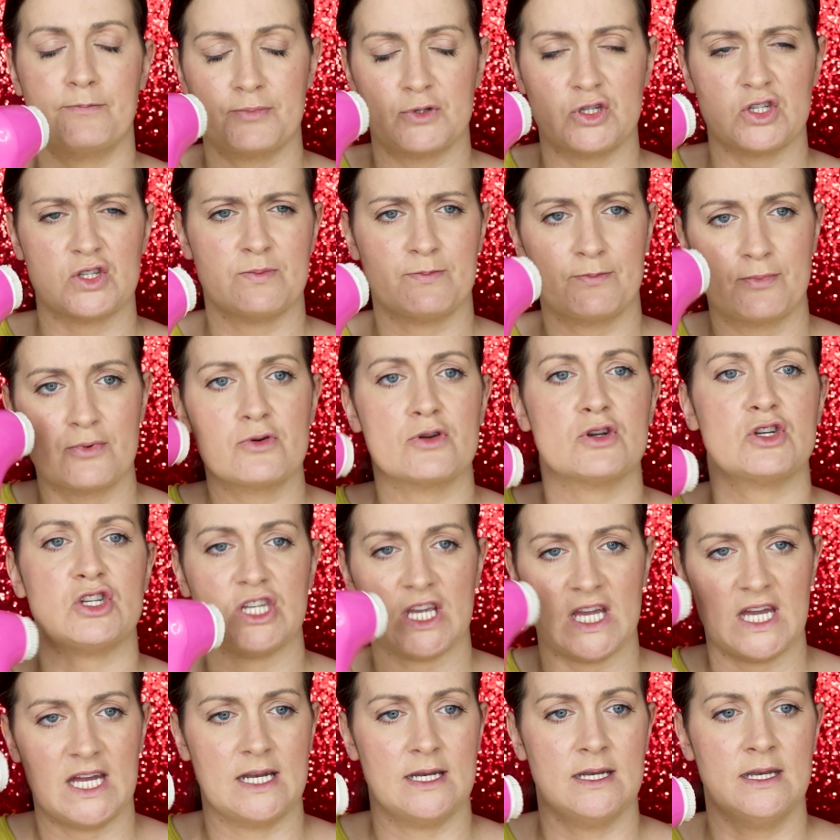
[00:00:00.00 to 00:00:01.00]
just
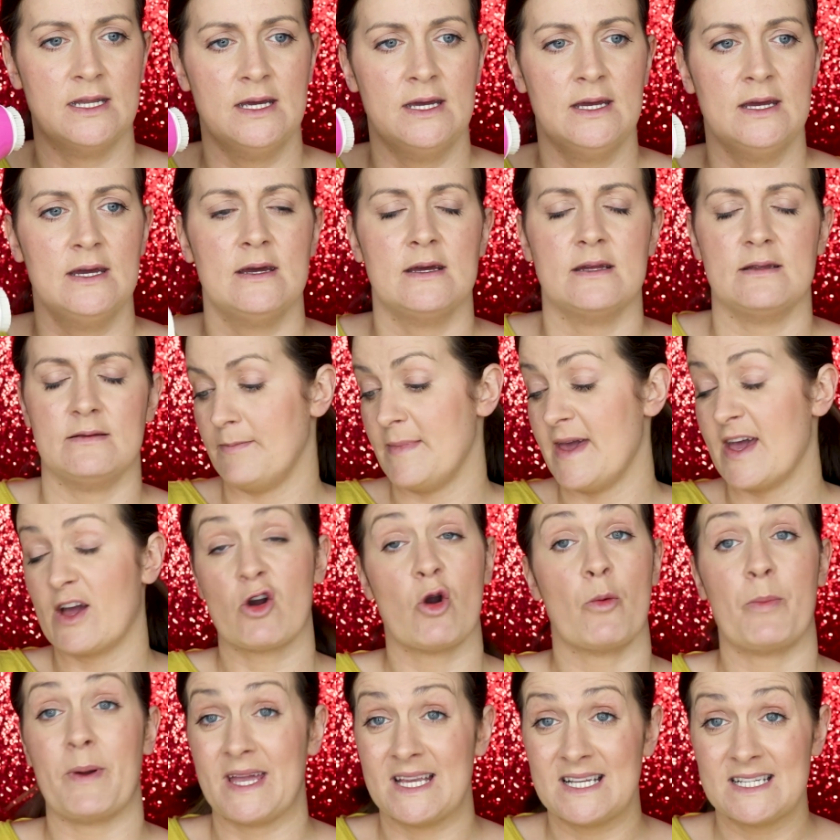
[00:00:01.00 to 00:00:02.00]
brushing
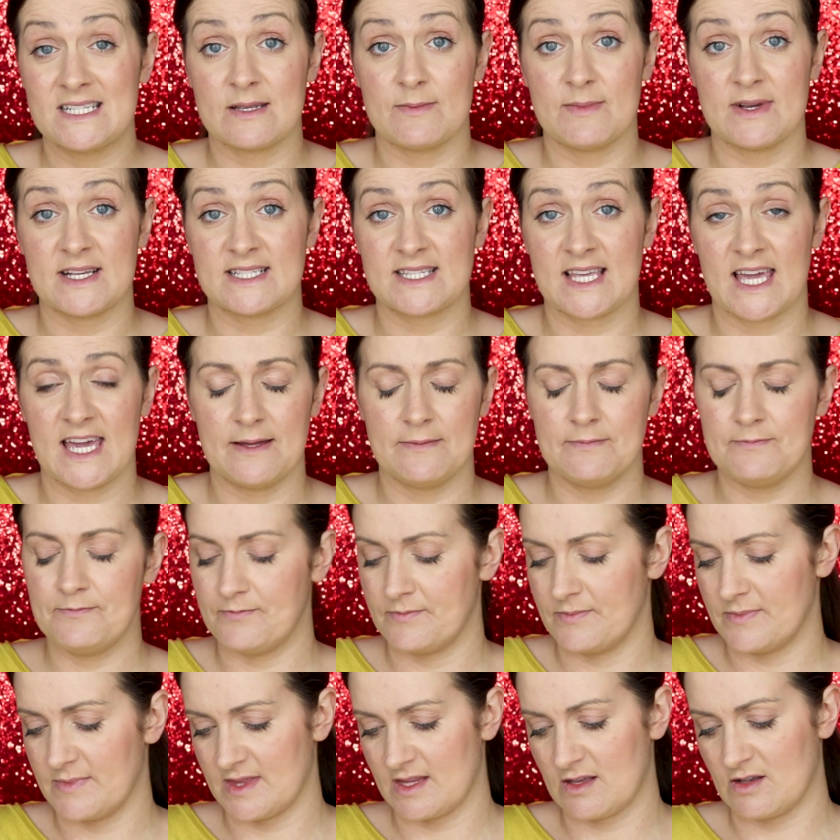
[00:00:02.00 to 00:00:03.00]
makeup into my skin,
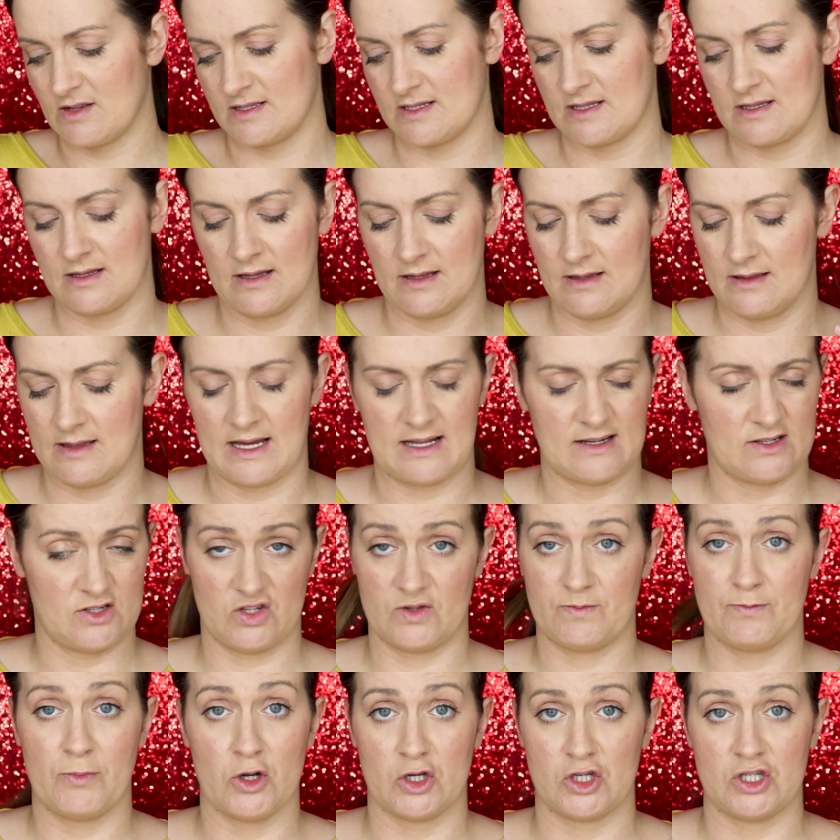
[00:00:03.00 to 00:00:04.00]
because that
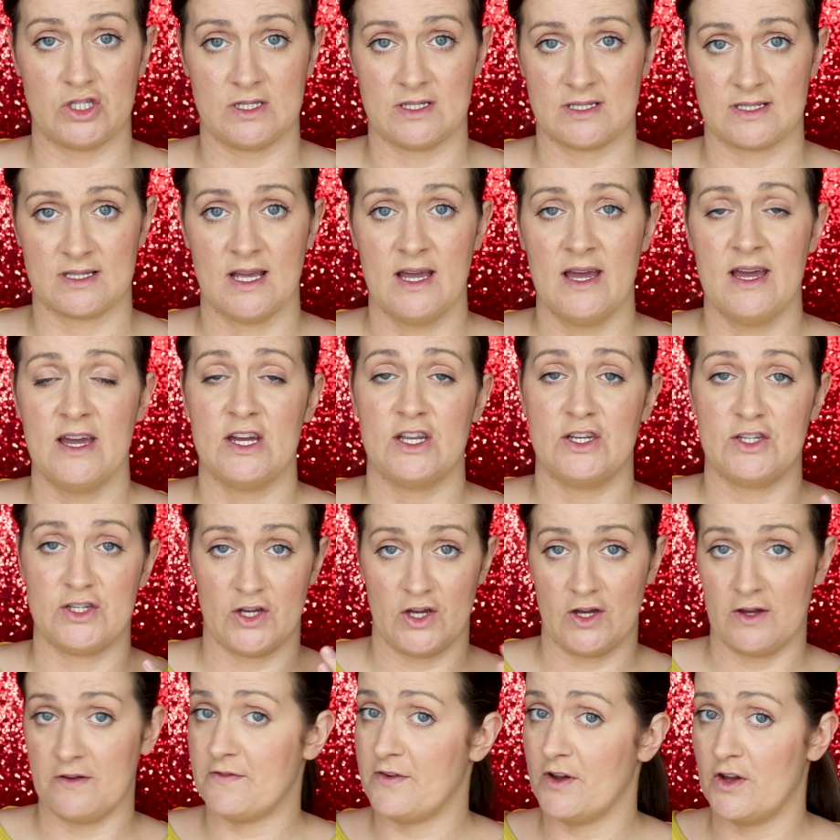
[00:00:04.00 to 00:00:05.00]
just pushes
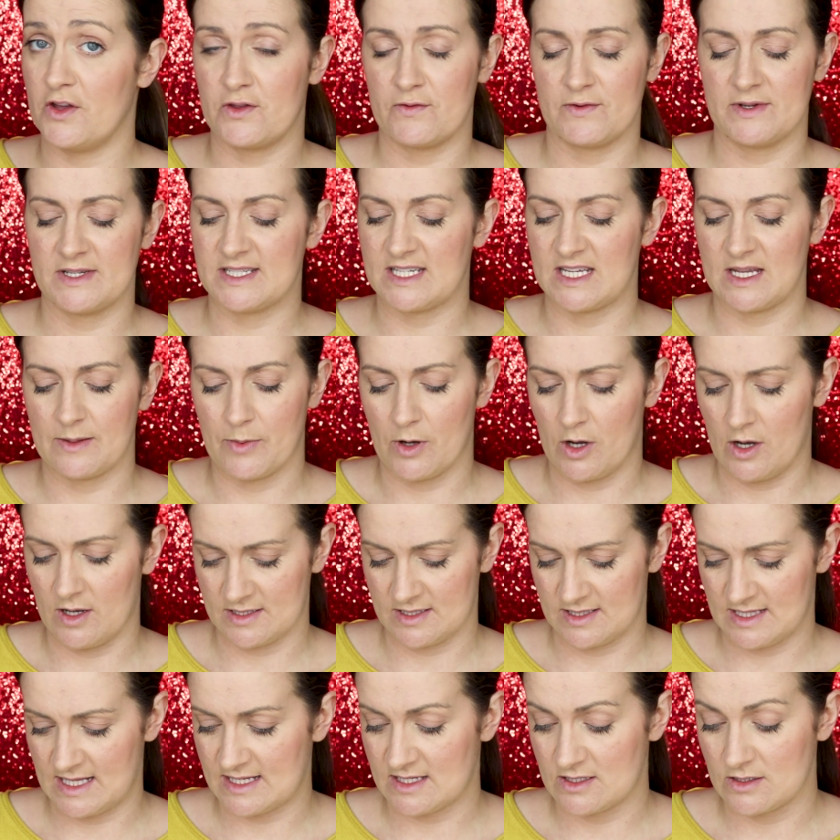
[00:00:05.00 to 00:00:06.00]
dirt further into your pores
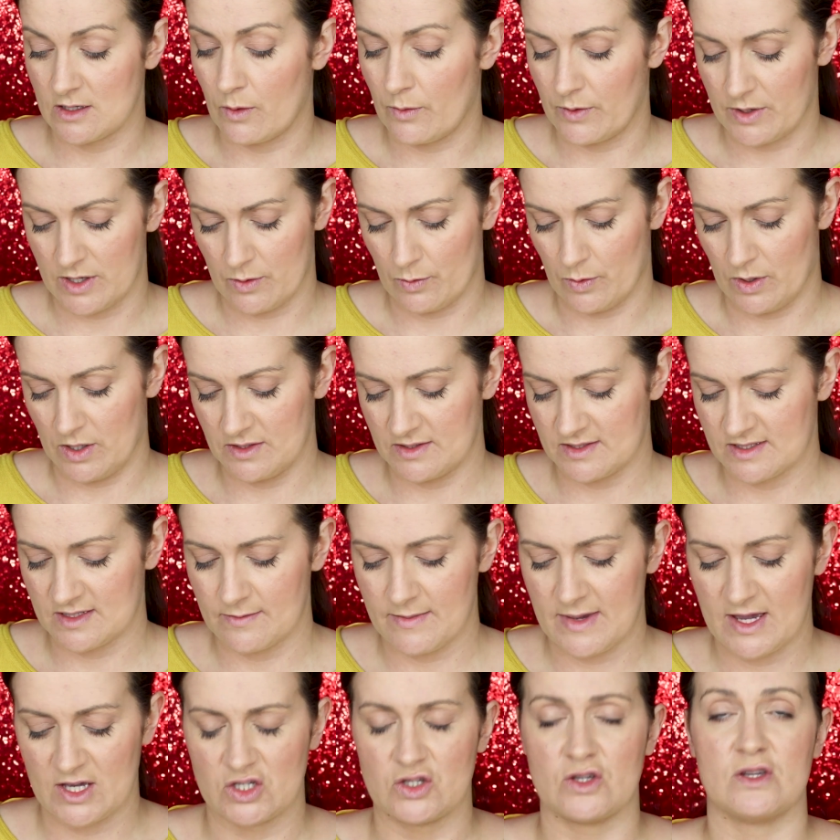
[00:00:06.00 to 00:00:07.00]
and that's not what you want. So
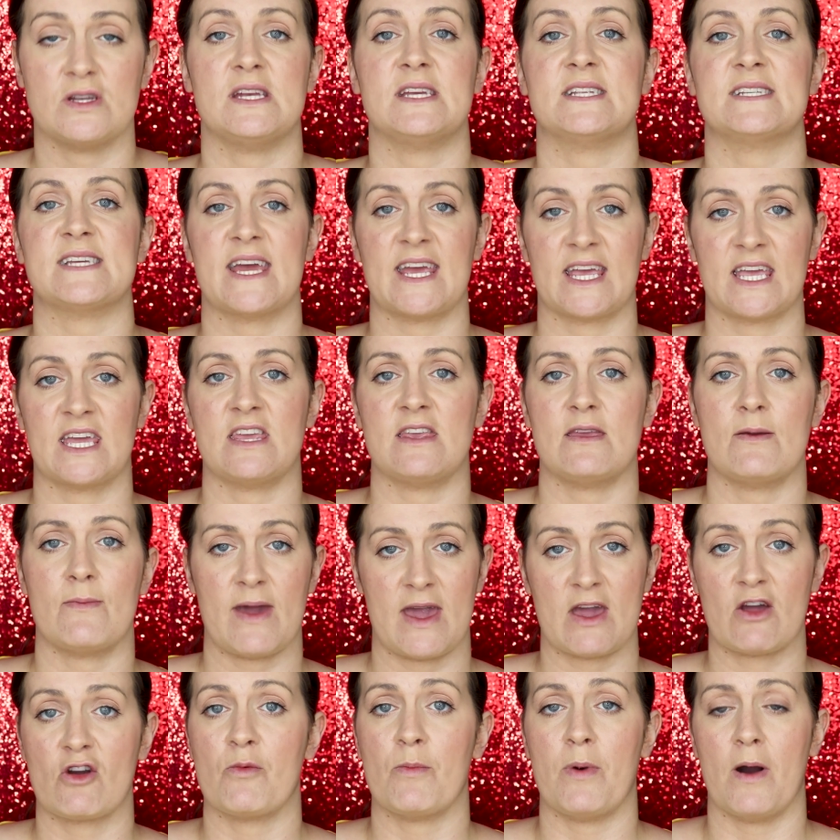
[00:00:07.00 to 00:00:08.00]
make sure you're taking your
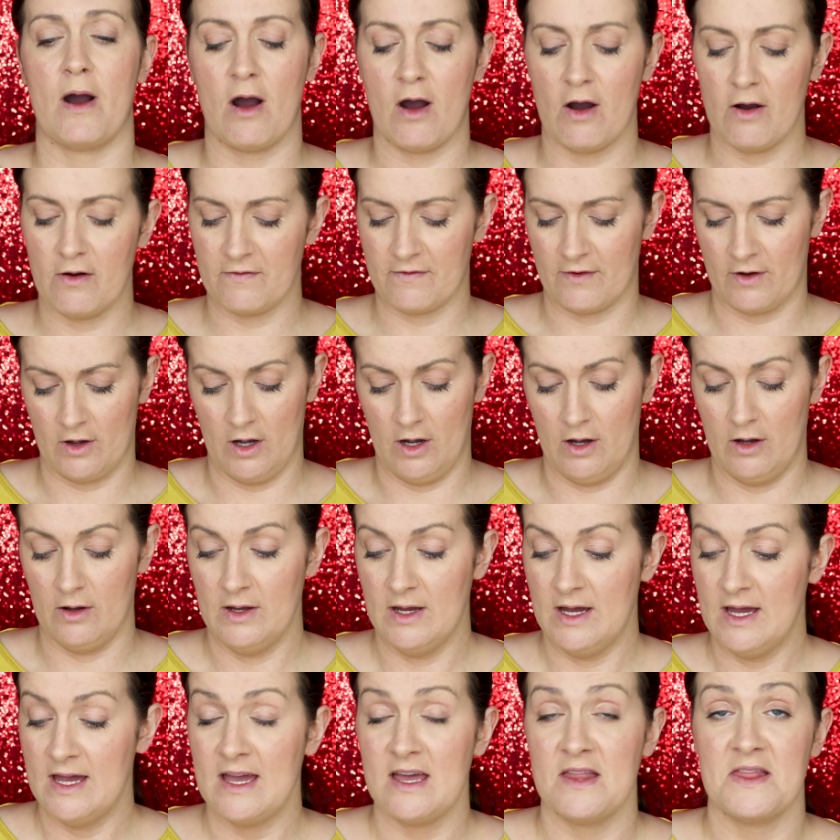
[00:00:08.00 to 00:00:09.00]
makeup off or
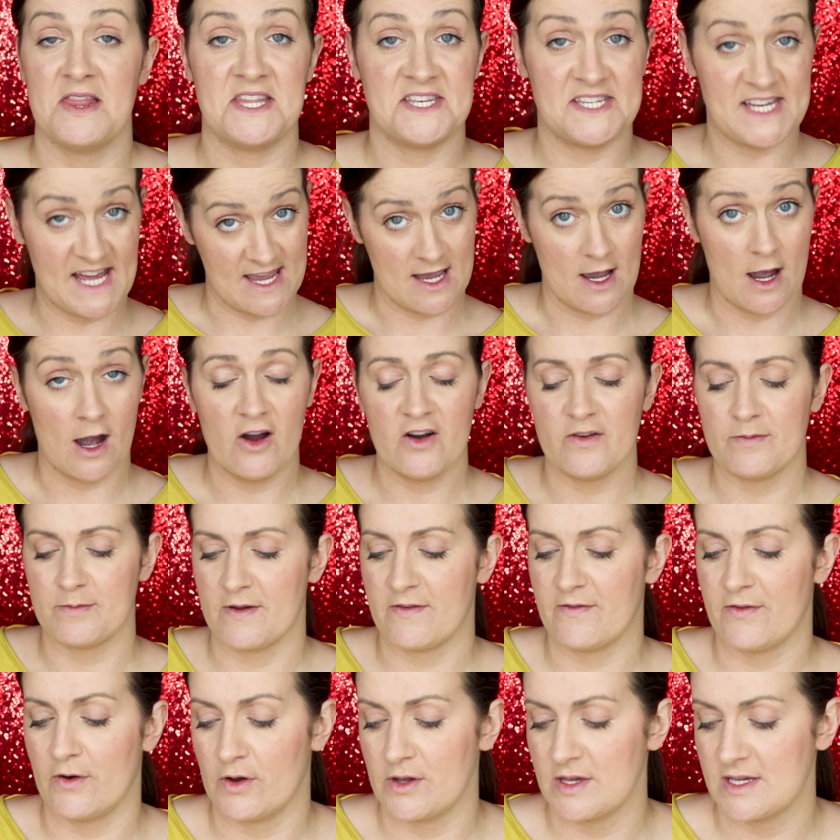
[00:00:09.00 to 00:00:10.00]
the day off
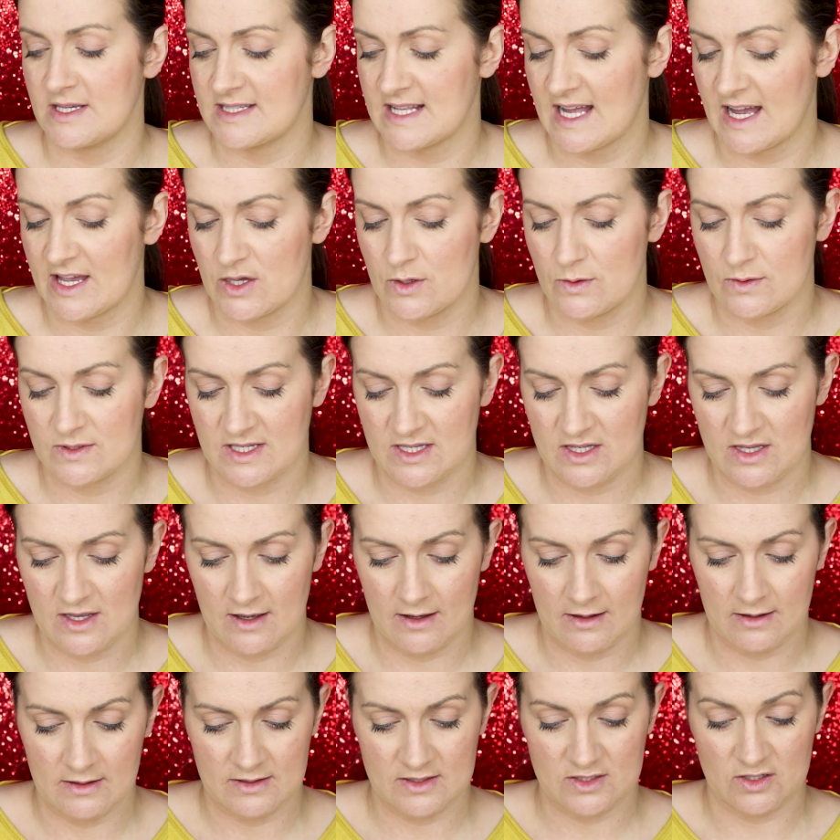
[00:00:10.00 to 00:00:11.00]
before you start using
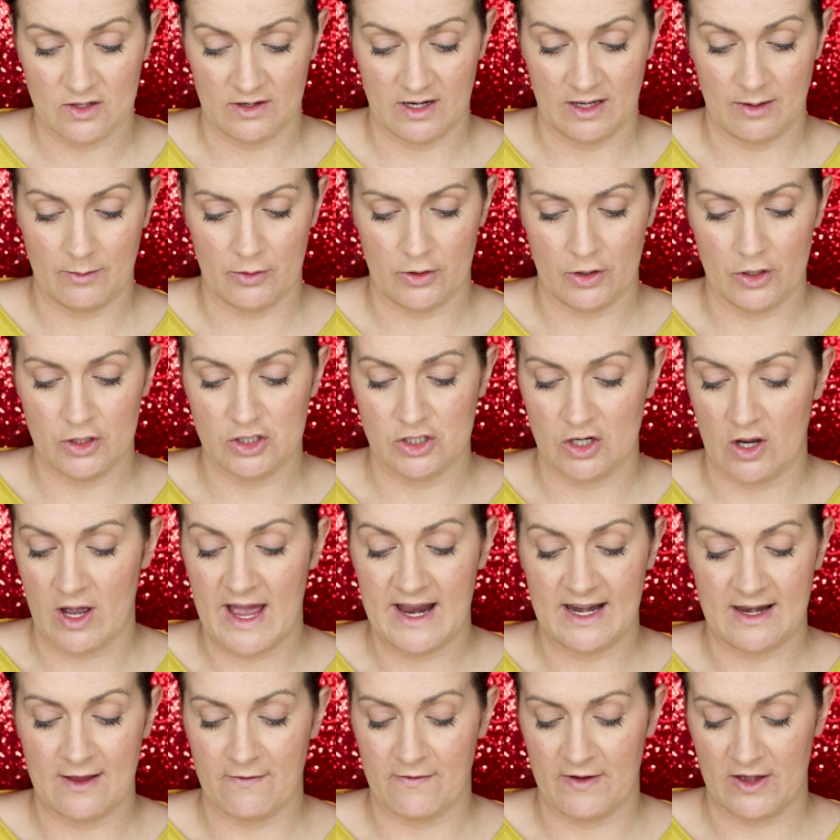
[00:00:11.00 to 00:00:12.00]
your sonic brush or
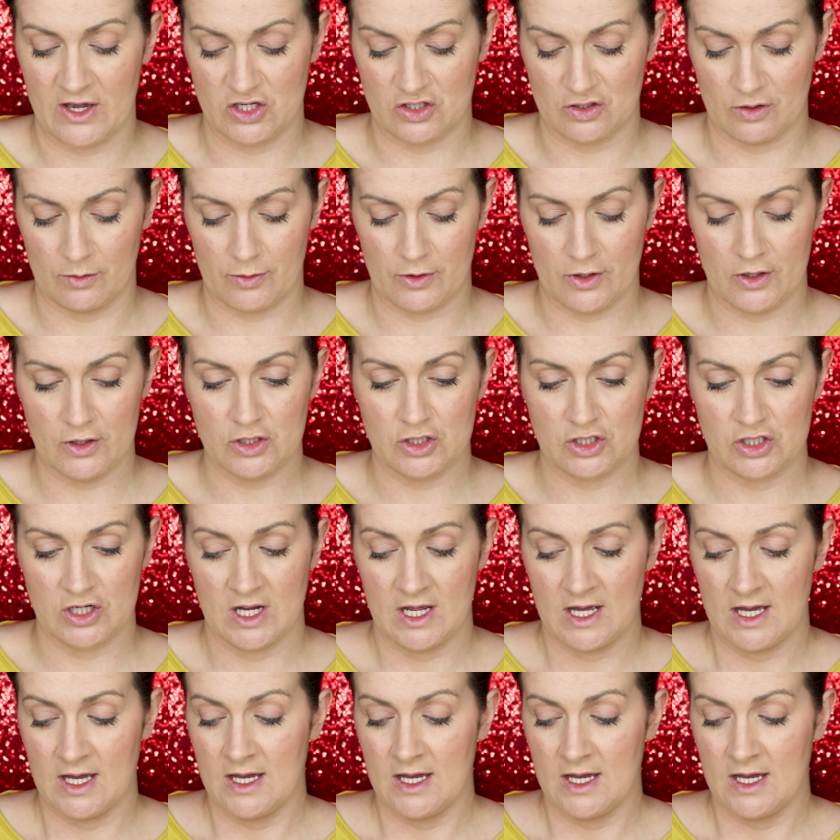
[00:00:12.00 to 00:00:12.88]
any facial brush.